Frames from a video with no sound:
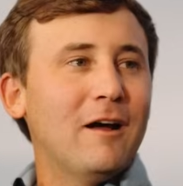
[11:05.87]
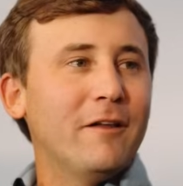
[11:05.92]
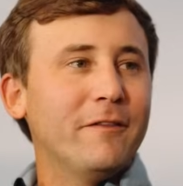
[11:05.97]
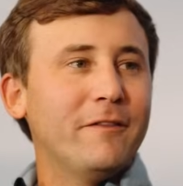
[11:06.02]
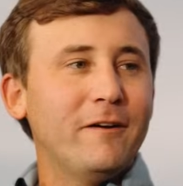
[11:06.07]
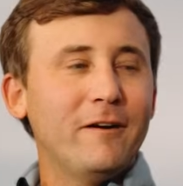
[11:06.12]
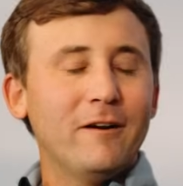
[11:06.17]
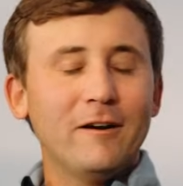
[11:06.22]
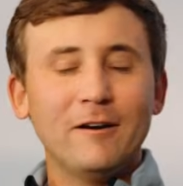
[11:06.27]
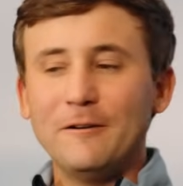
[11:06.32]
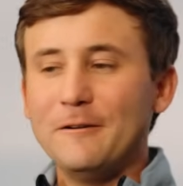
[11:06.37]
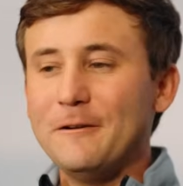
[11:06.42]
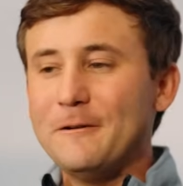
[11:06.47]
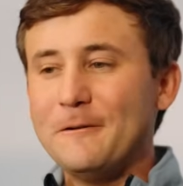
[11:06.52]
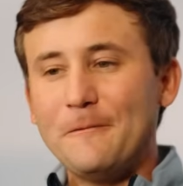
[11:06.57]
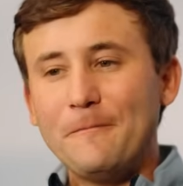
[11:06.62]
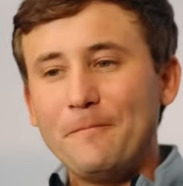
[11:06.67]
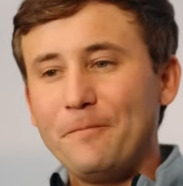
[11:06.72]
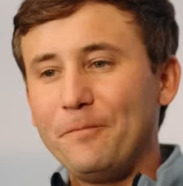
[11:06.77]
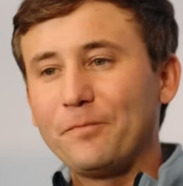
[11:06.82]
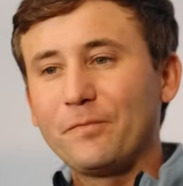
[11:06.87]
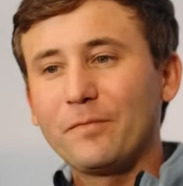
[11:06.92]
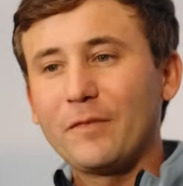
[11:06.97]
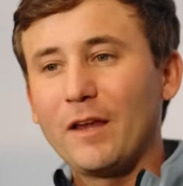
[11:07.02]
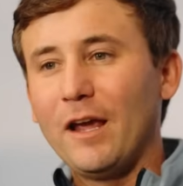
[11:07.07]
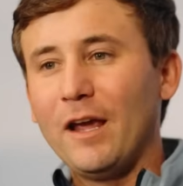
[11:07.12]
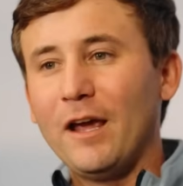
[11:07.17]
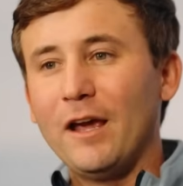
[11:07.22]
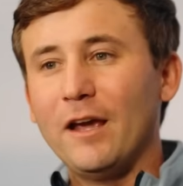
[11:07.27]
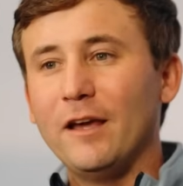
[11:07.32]
out there.
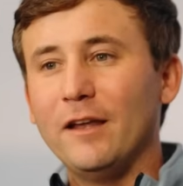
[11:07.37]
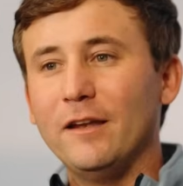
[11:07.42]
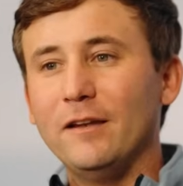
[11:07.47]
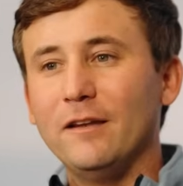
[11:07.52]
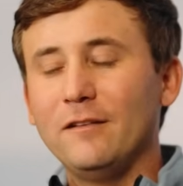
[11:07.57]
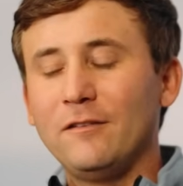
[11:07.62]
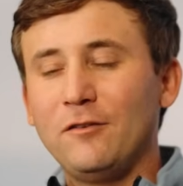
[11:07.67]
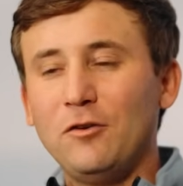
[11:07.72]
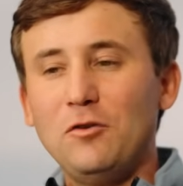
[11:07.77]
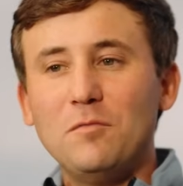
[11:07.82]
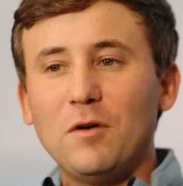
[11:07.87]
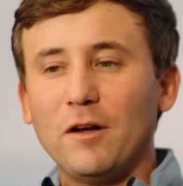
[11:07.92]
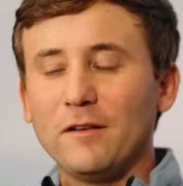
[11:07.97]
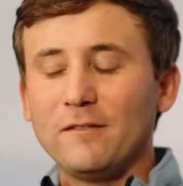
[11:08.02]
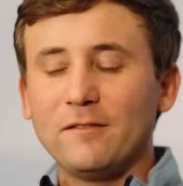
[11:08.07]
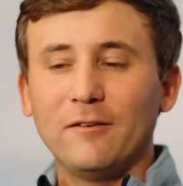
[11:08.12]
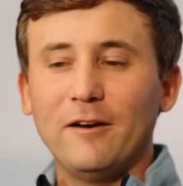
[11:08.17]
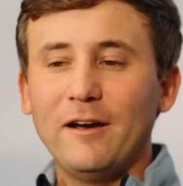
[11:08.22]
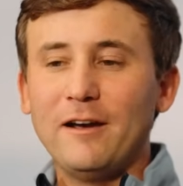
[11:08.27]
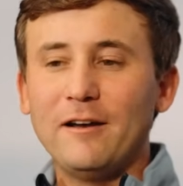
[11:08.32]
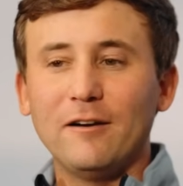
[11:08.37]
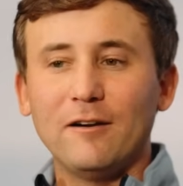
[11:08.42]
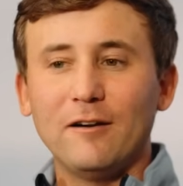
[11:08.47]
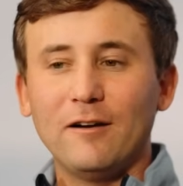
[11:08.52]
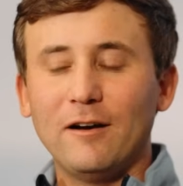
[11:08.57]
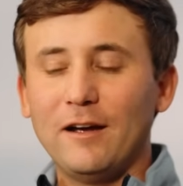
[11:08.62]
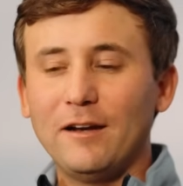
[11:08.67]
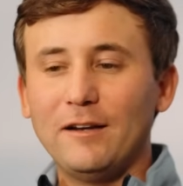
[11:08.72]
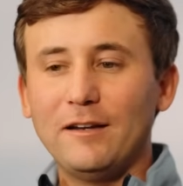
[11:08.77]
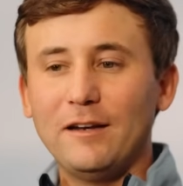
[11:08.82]
And two months
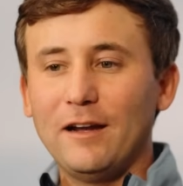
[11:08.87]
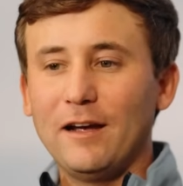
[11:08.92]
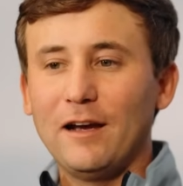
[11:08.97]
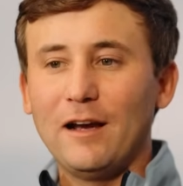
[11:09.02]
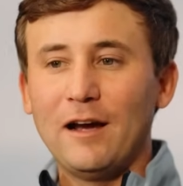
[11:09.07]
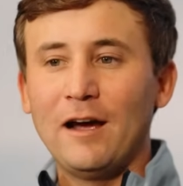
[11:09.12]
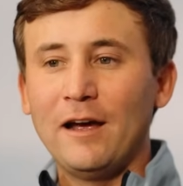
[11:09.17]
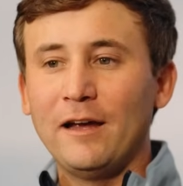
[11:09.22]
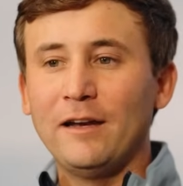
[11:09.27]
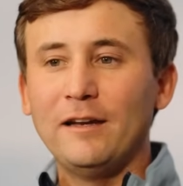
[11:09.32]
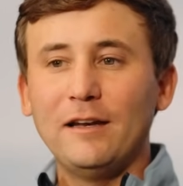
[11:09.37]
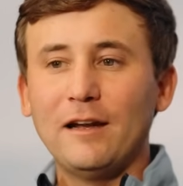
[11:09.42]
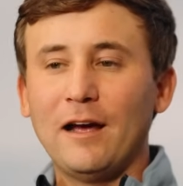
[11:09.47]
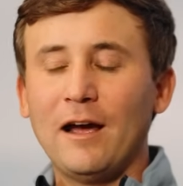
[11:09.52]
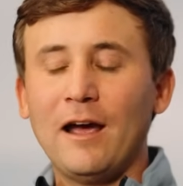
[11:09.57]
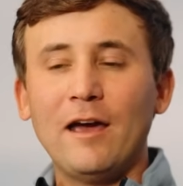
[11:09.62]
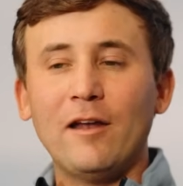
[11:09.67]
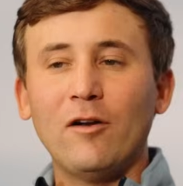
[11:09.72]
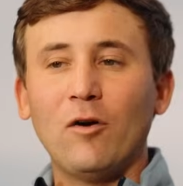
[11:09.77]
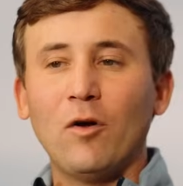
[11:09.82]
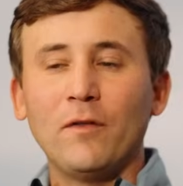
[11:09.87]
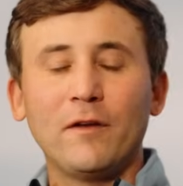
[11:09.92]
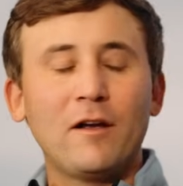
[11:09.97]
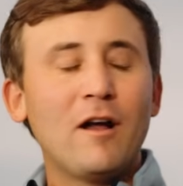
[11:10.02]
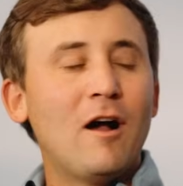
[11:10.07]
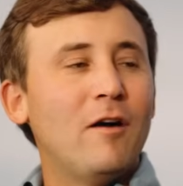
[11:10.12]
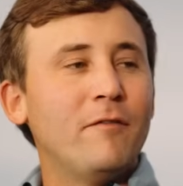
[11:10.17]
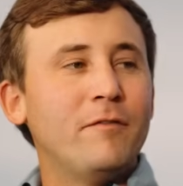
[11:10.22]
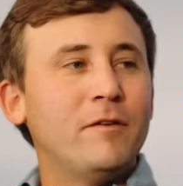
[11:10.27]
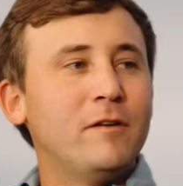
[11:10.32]
later, I, I, I had all the
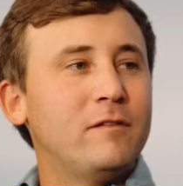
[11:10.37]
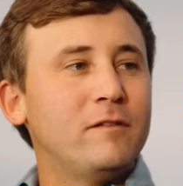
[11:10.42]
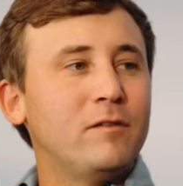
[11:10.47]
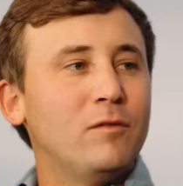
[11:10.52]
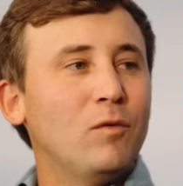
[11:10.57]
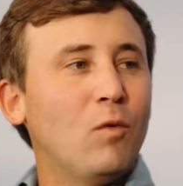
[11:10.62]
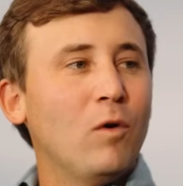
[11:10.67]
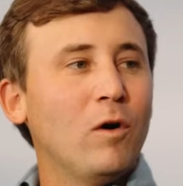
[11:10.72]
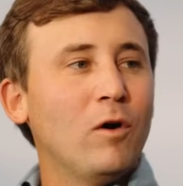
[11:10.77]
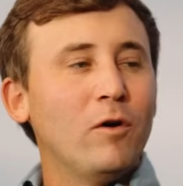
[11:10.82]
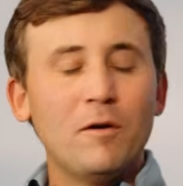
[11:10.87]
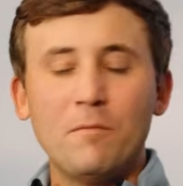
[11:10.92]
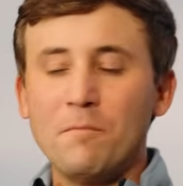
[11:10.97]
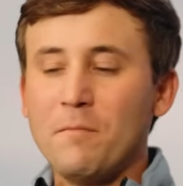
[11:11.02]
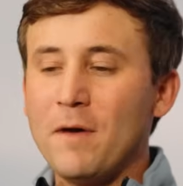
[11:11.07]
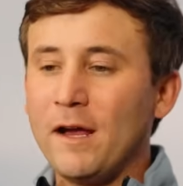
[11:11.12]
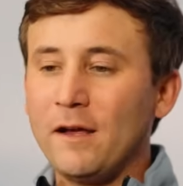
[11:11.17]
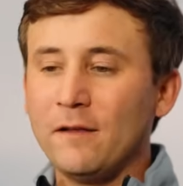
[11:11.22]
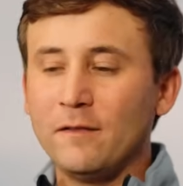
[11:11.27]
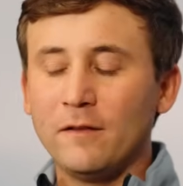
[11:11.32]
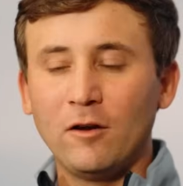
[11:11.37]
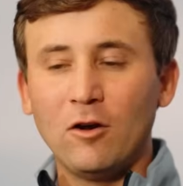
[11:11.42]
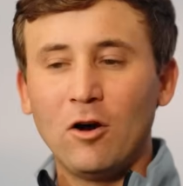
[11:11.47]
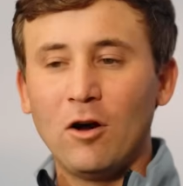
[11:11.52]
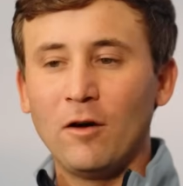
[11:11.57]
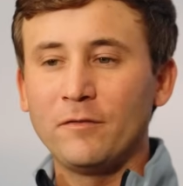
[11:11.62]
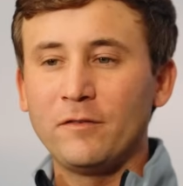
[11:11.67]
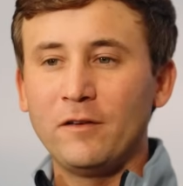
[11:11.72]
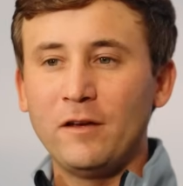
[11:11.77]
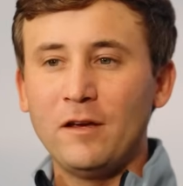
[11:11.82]
confidence in the world. I'm making the
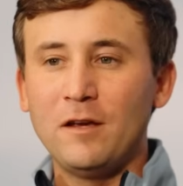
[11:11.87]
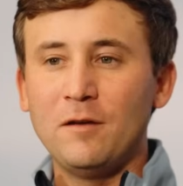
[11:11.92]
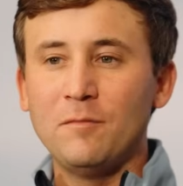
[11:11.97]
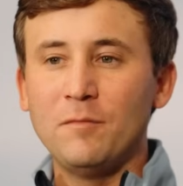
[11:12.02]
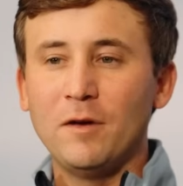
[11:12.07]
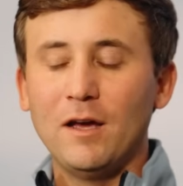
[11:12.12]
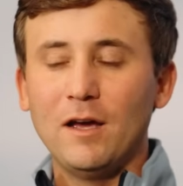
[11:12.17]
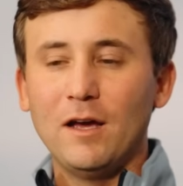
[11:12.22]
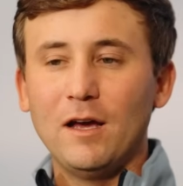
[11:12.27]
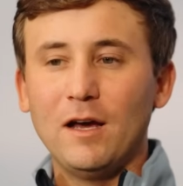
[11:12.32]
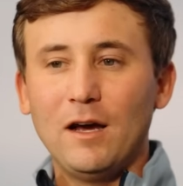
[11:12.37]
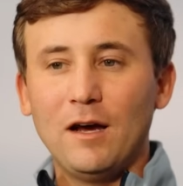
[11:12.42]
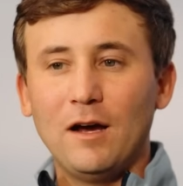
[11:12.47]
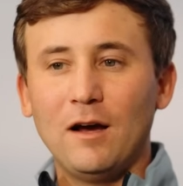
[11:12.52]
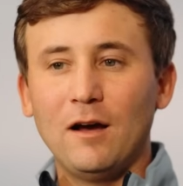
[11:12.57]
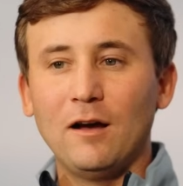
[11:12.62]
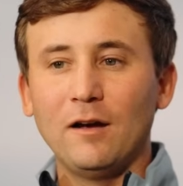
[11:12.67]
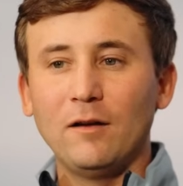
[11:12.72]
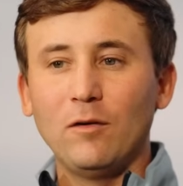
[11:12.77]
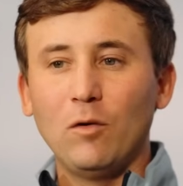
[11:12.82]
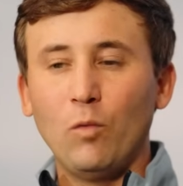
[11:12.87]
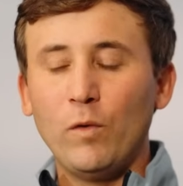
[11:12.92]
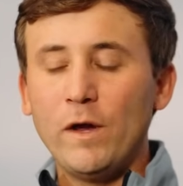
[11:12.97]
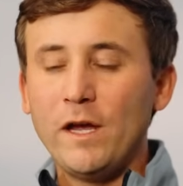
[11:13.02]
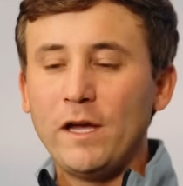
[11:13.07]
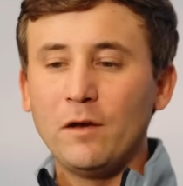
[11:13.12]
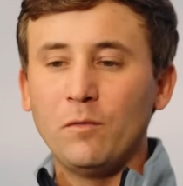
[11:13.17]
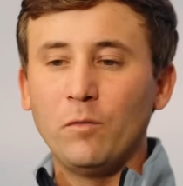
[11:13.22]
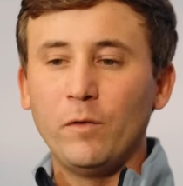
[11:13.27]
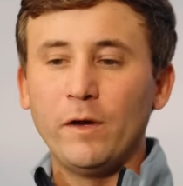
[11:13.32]
golf team uh,
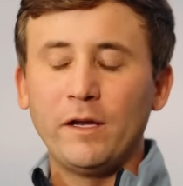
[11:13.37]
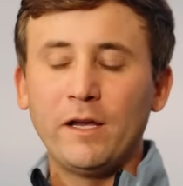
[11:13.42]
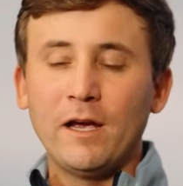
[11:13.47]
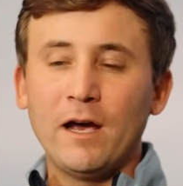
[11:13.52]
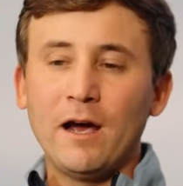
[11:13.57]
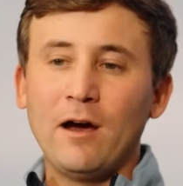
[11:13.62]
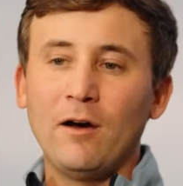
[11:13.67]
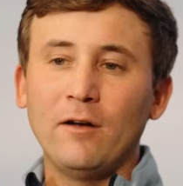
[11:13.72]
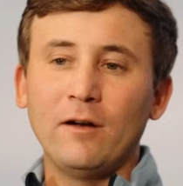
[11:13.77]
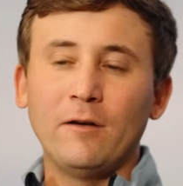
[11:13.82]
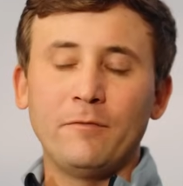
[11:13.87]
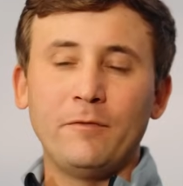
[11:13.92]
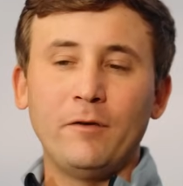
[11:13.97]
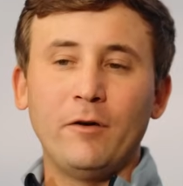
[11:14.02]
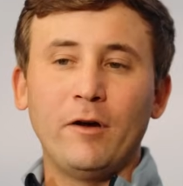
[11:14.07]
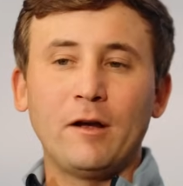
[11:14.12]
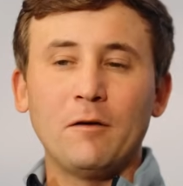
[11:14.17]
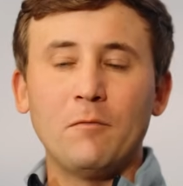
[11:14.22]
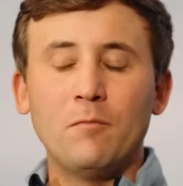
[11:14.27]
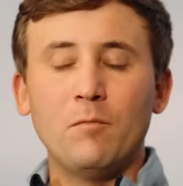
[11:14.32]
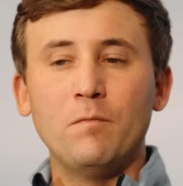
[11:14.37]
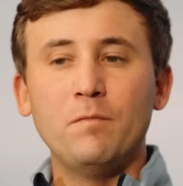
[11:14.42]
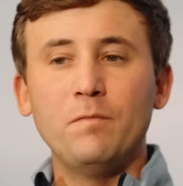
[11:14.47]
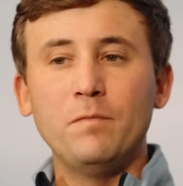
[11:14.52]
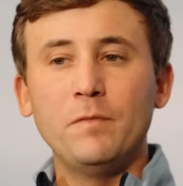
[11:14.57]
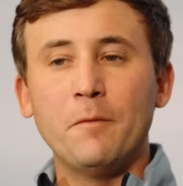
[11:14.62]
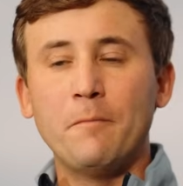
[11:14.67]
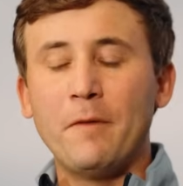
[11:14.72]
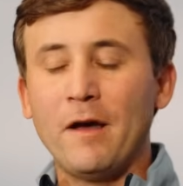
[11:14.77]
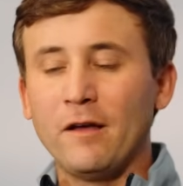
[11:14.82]
week in, week out. I feel like I'm
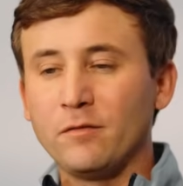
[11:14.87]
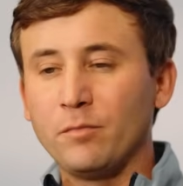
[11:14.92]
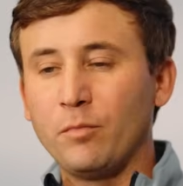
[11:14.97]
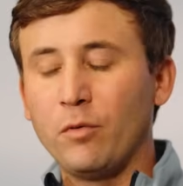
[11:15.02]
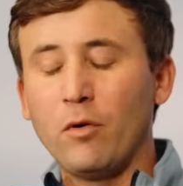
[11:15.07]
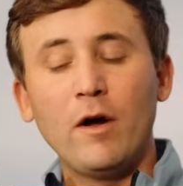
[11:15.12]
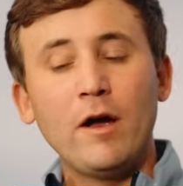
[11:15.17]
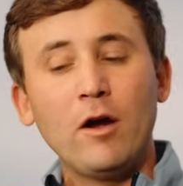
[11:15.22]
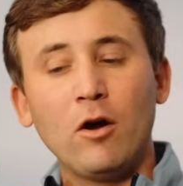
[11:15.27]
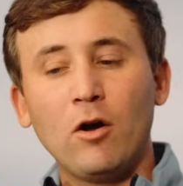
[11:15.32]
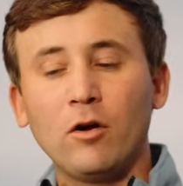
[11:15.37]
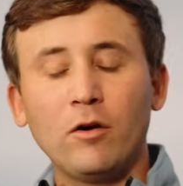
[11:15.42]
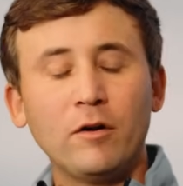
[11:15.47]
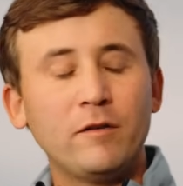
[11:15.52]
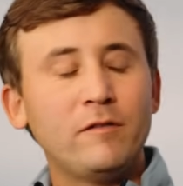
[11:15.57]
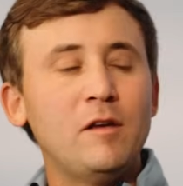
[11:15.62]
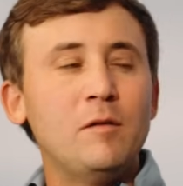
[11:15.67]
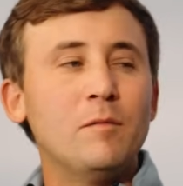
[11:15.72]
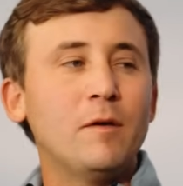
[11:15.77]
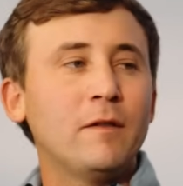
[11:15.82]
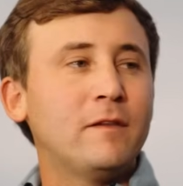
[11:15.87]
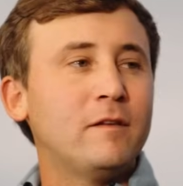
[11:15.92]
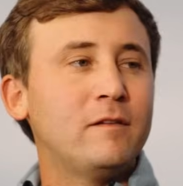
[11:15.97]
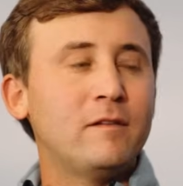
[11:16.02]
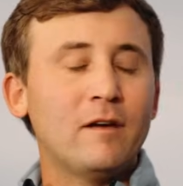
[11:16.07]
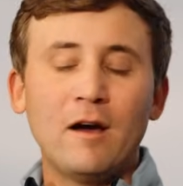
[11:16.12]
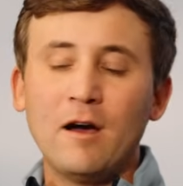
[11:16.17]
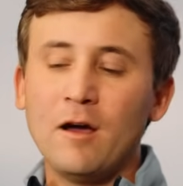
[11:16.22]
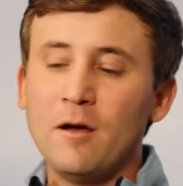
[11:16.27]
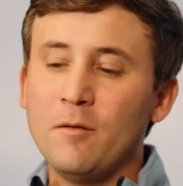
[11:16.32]
the best player on our team at the
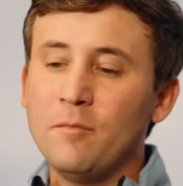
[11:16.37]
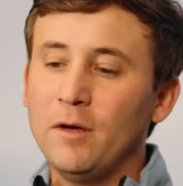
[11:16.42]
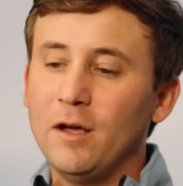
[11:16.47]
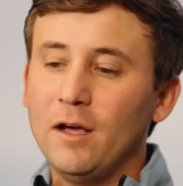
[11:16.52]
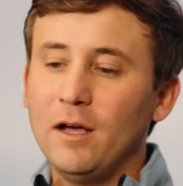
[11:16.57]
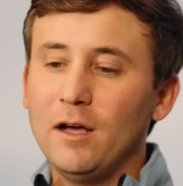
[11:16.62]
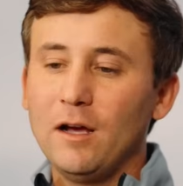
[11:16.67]
time.